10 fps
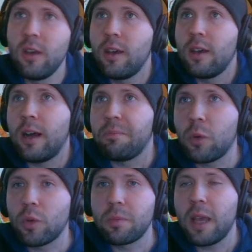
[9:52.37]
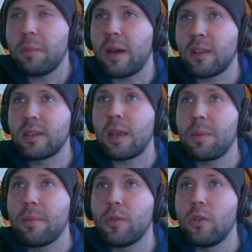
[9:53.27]
Um, it was made by the same
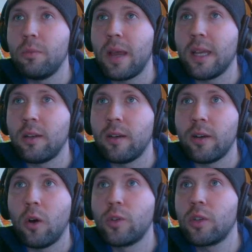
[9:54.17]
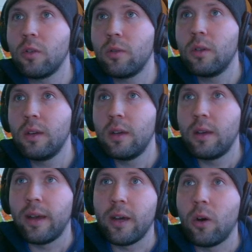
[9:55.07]
people who made uh, Osu,
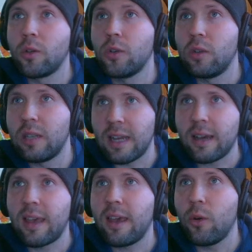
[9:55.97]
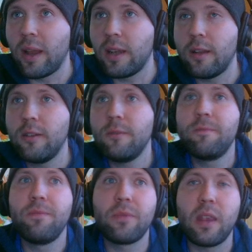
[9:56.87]
Osu Tatakae Ouendan,
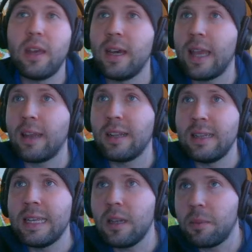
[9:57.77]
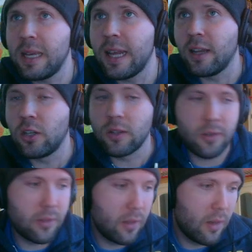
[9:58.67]
and Elite Beat
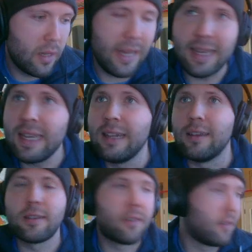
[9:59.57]
Agents uh, iNiS,